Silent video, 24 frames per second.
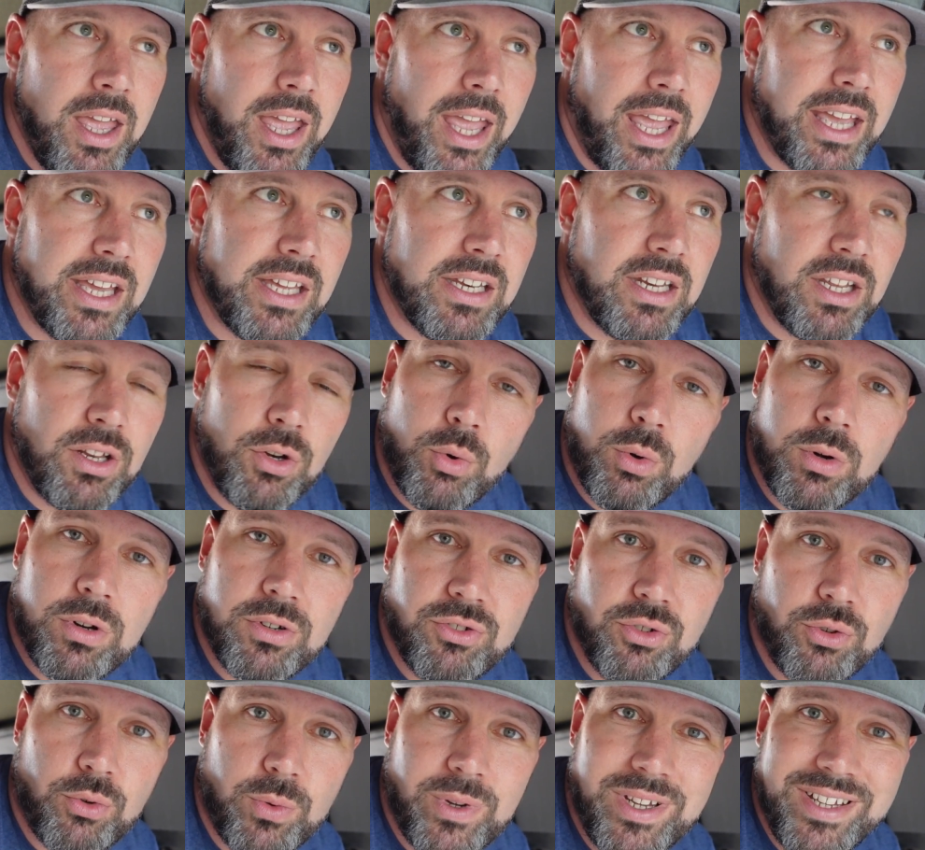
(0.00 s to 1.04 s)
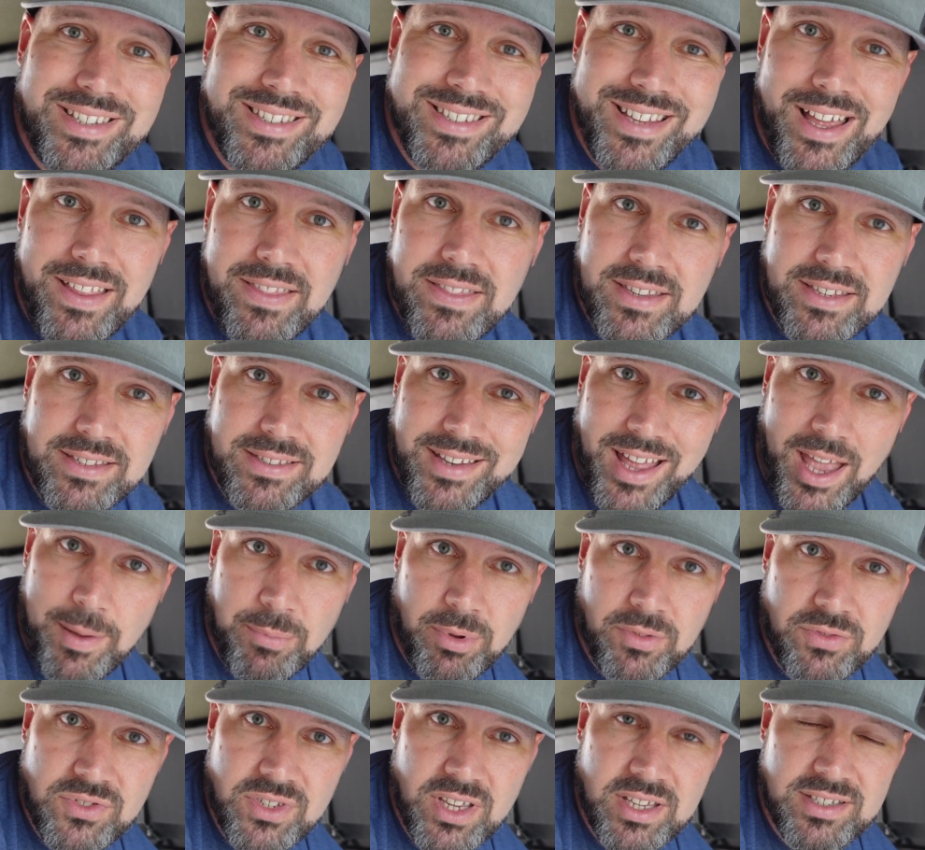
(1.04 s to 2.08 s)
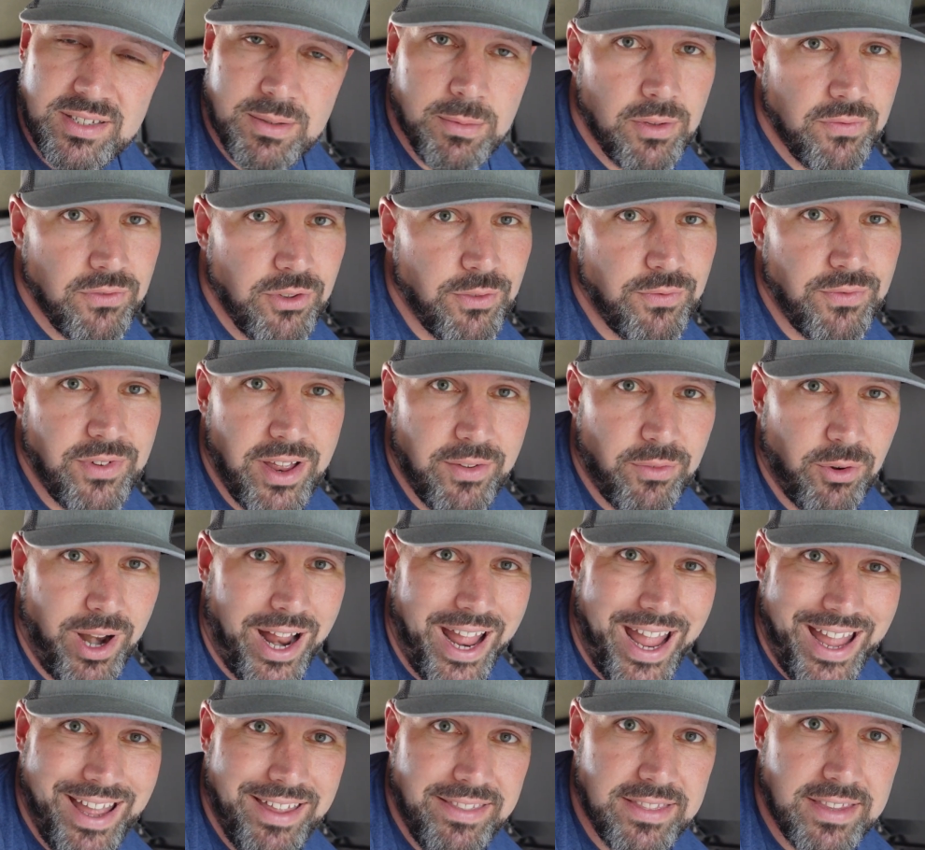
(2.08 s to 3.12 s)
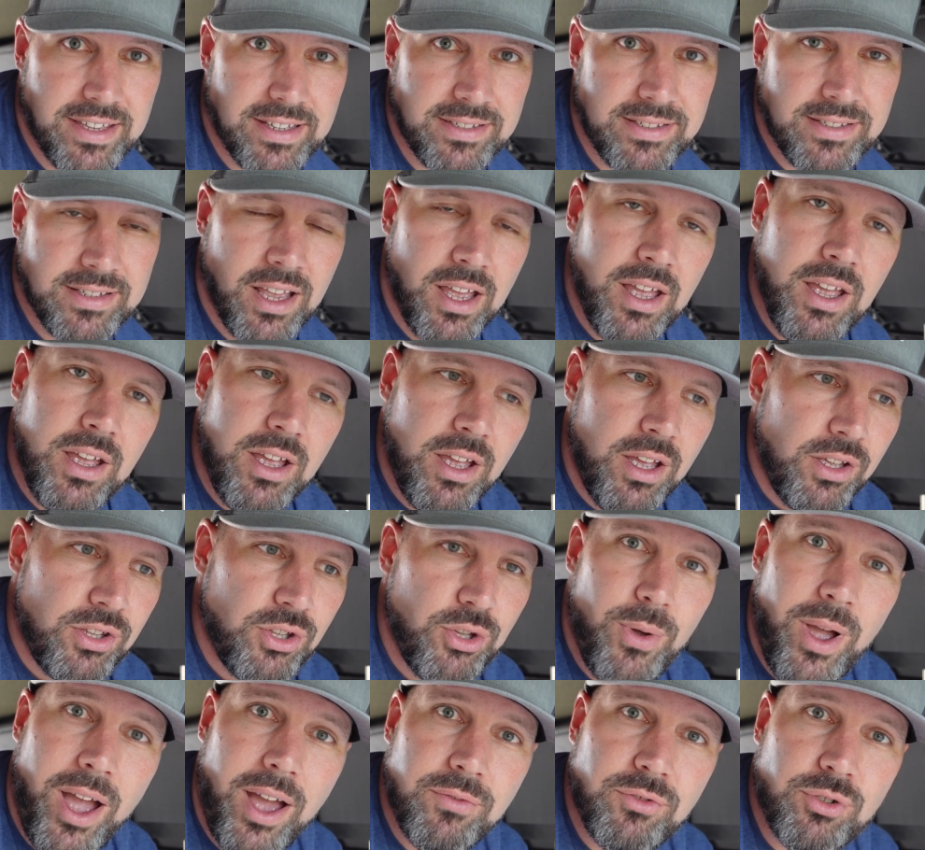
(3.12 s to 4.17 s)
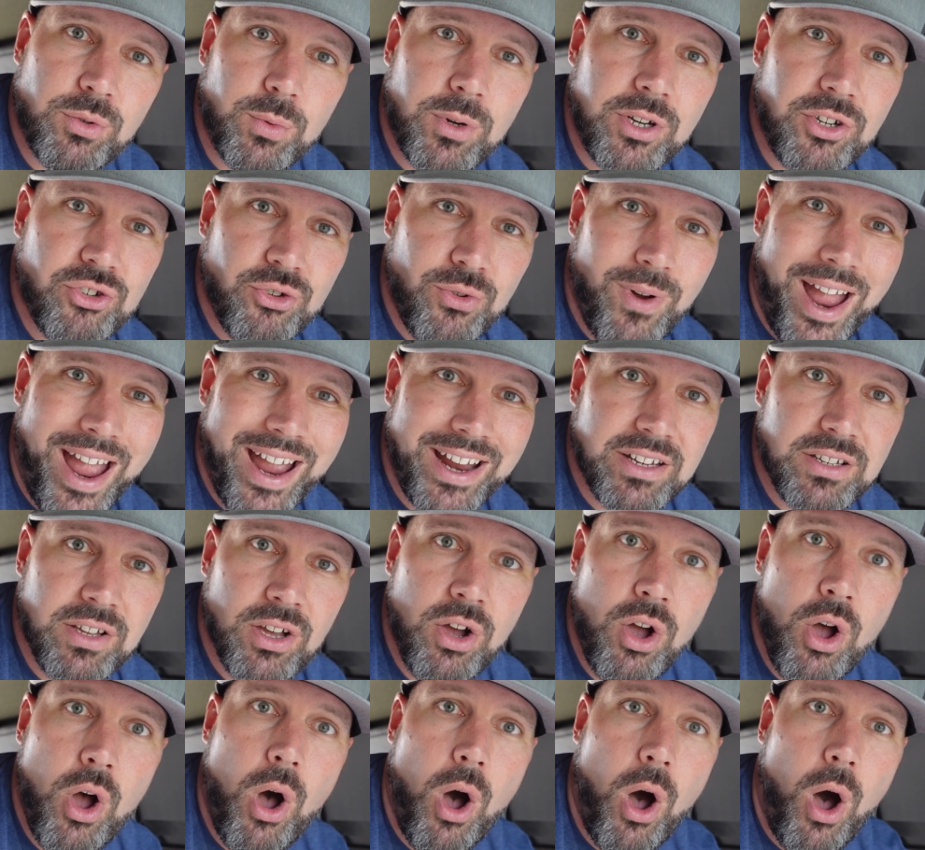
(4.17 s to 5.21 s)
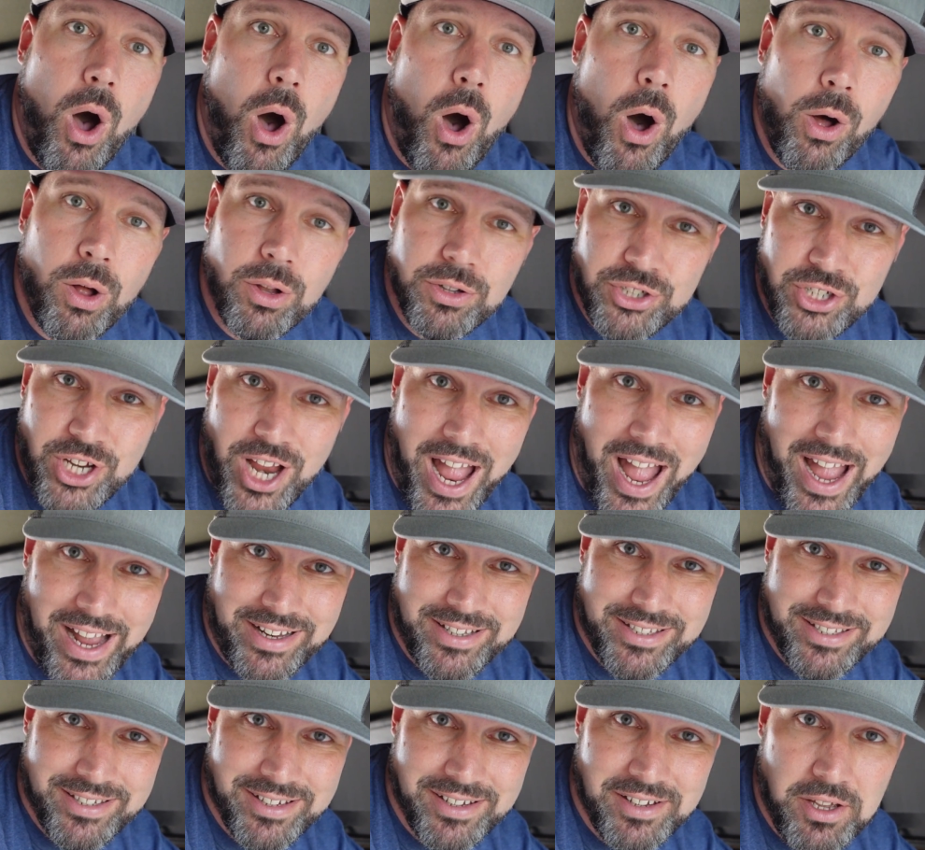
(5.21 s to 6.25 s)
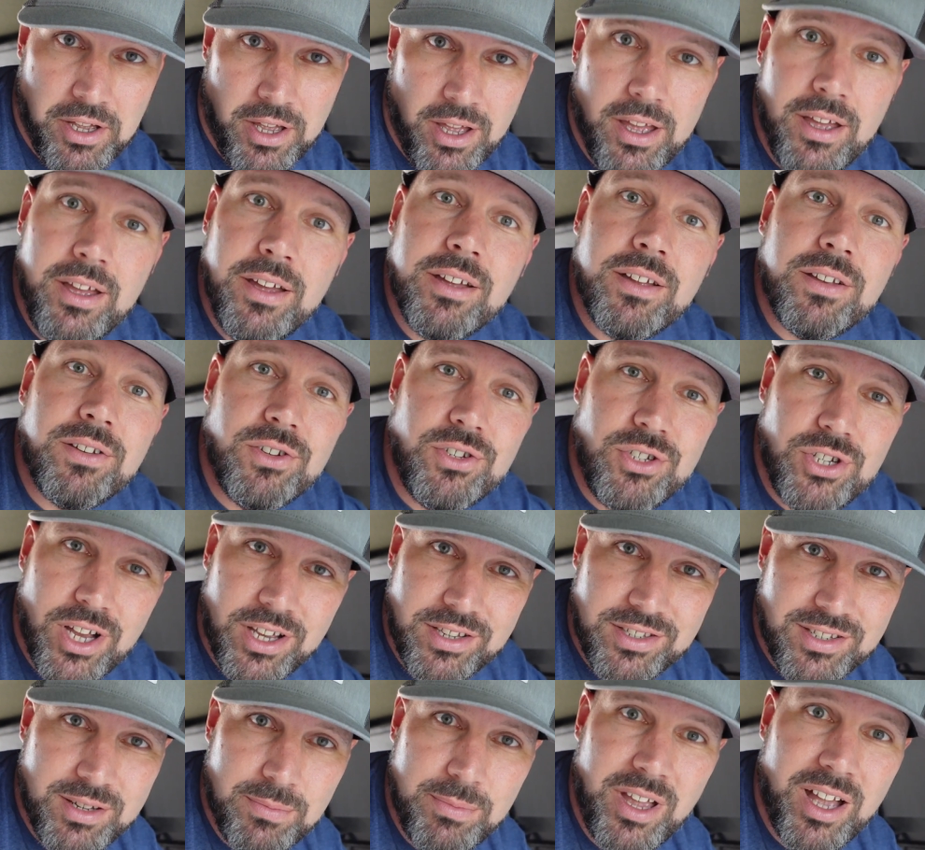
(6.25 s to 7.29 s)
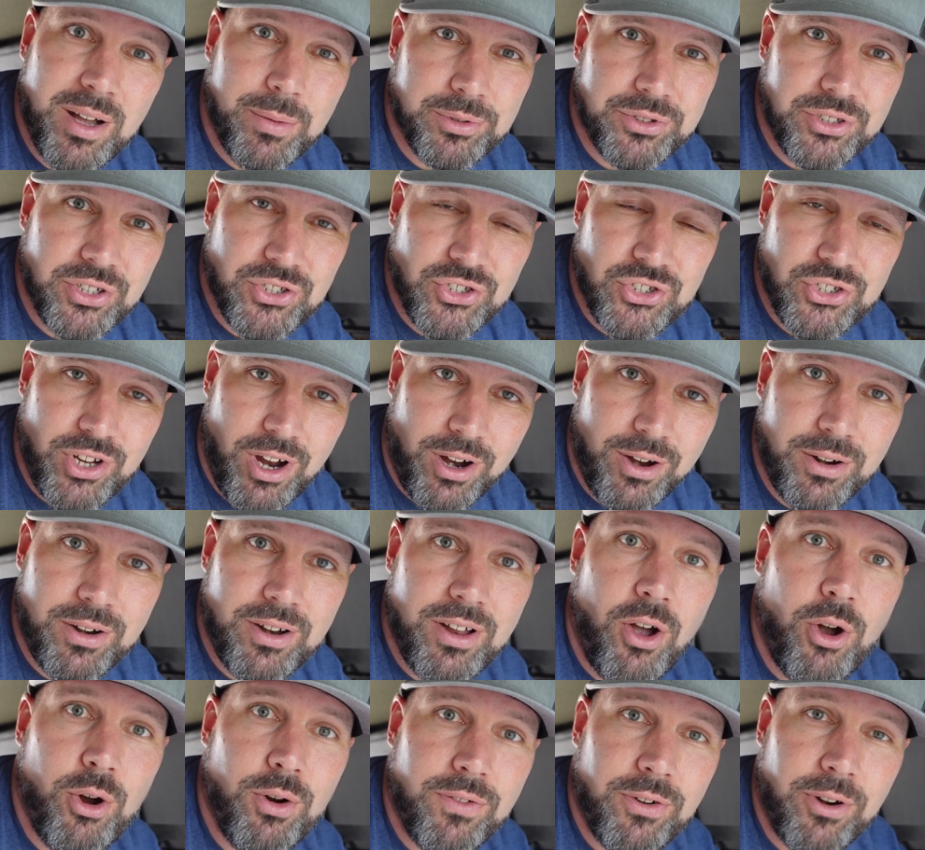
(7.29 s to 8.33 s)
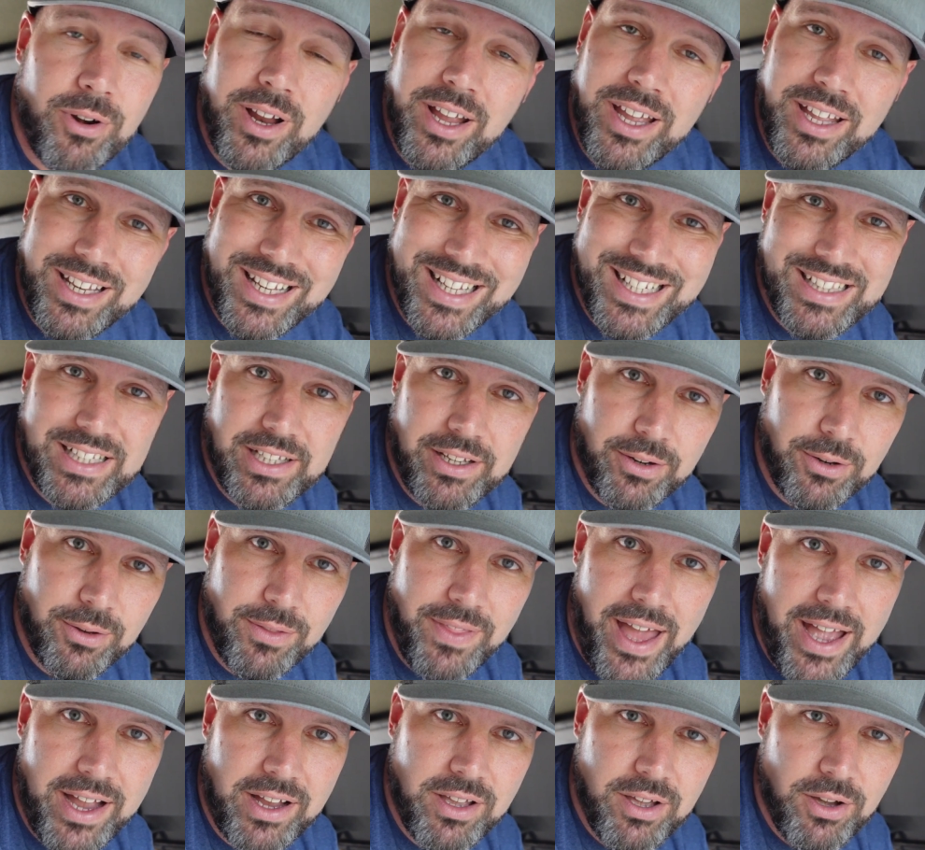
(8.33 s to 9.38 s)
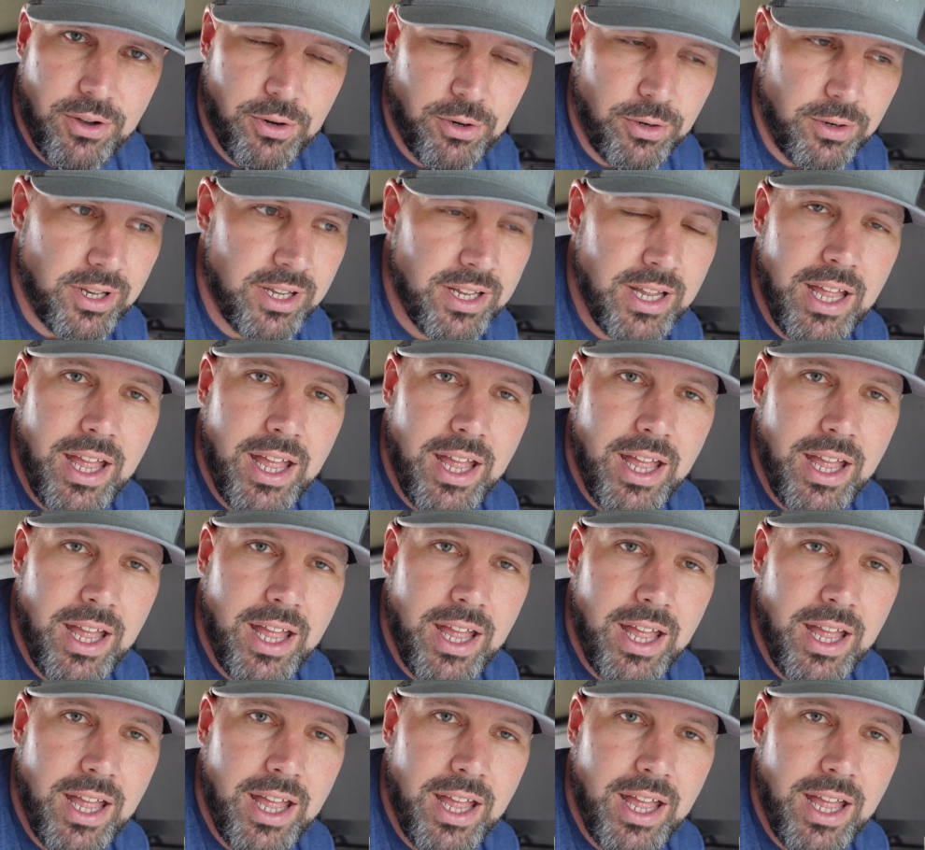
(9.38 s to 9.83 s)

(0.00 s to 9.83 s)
And in order to reset this type of system, if you've never had this, you have to retract all jacks just to be able to start over and clear that code.